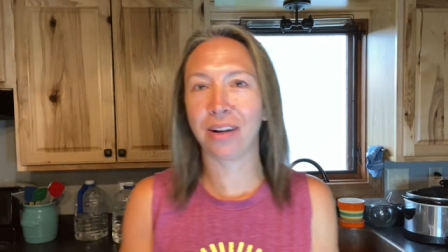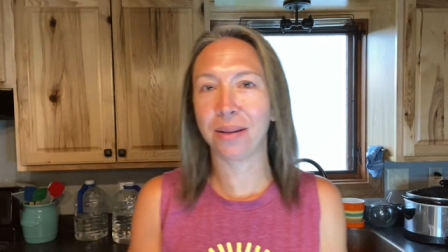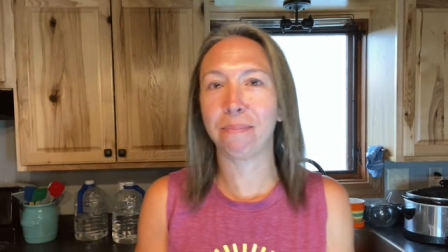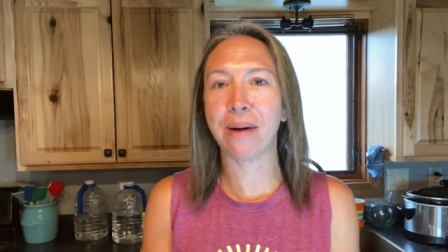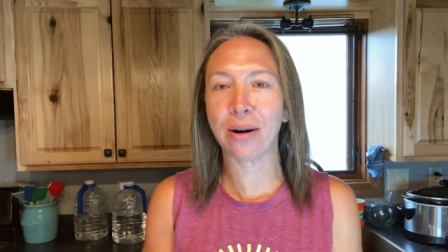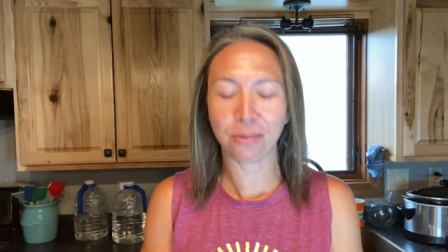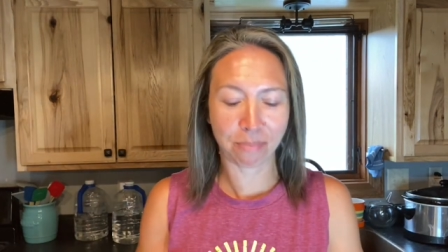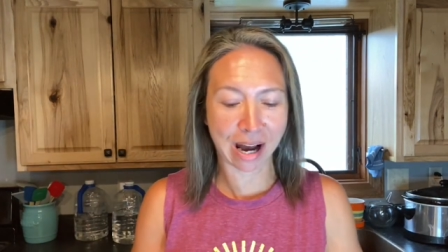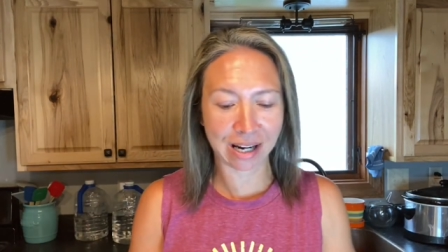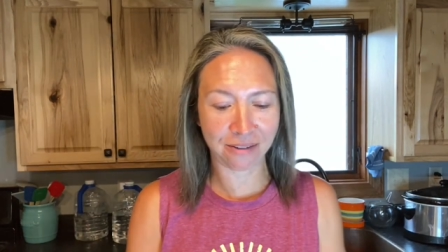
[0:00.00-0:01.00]
on the Better
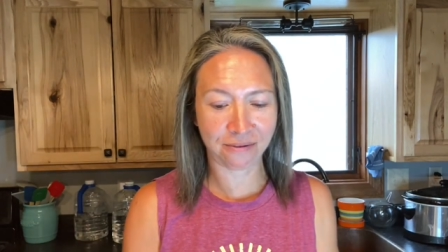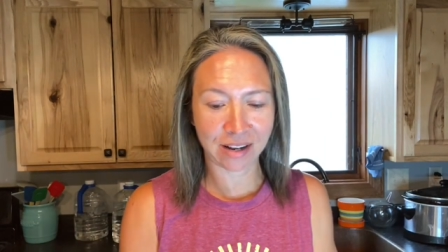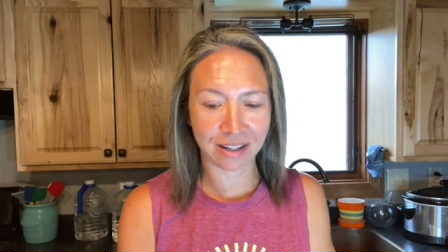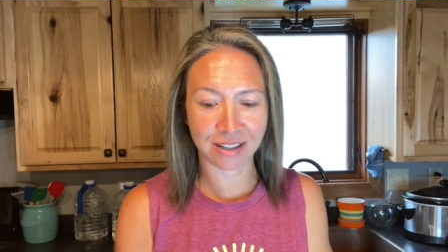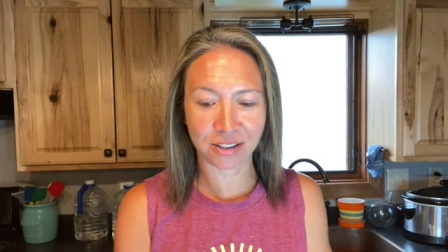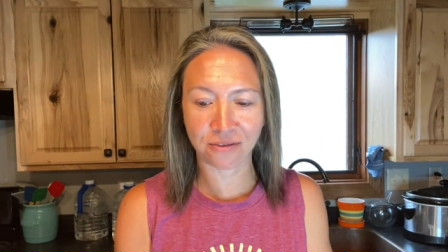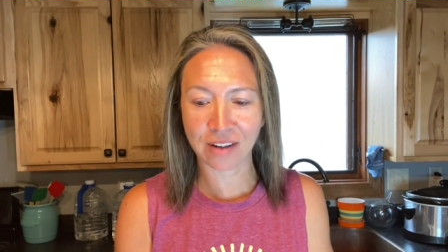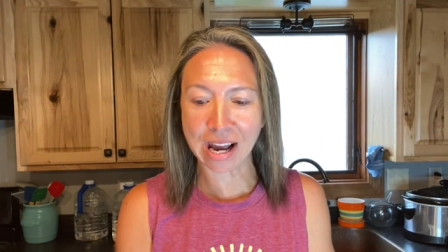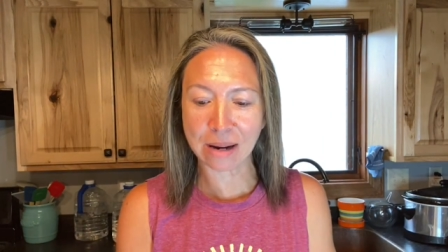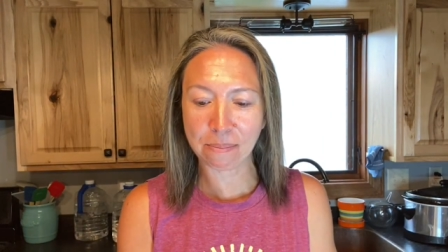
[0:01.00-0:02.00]
Body Fitness
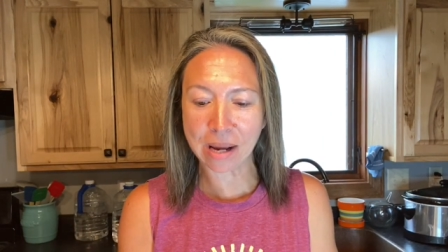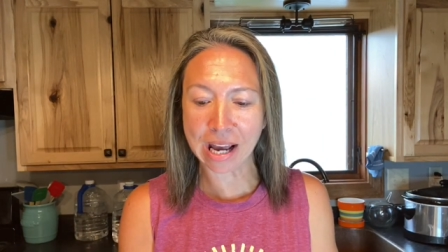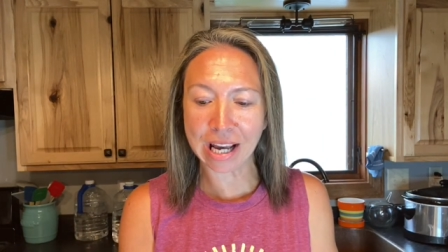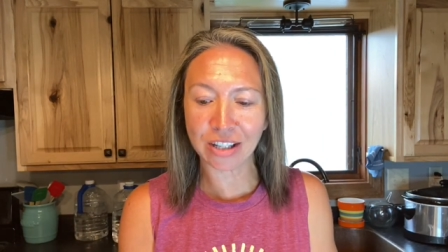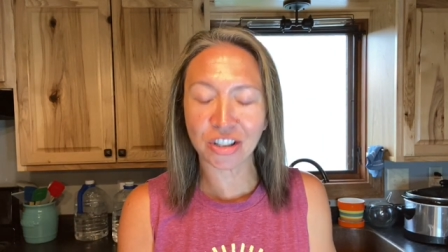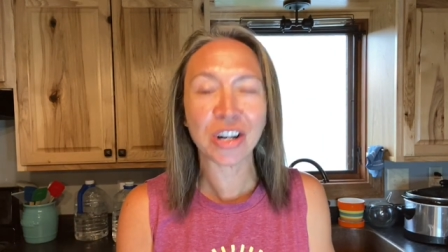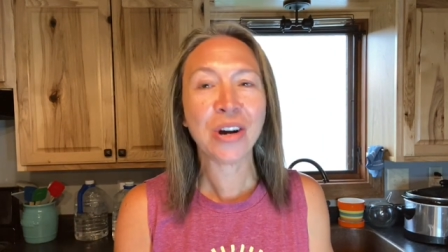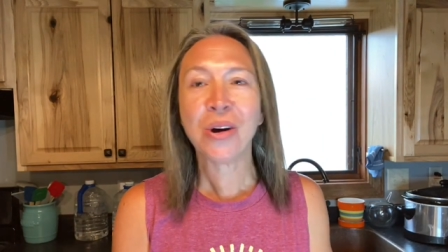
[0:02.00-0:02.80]
fan page.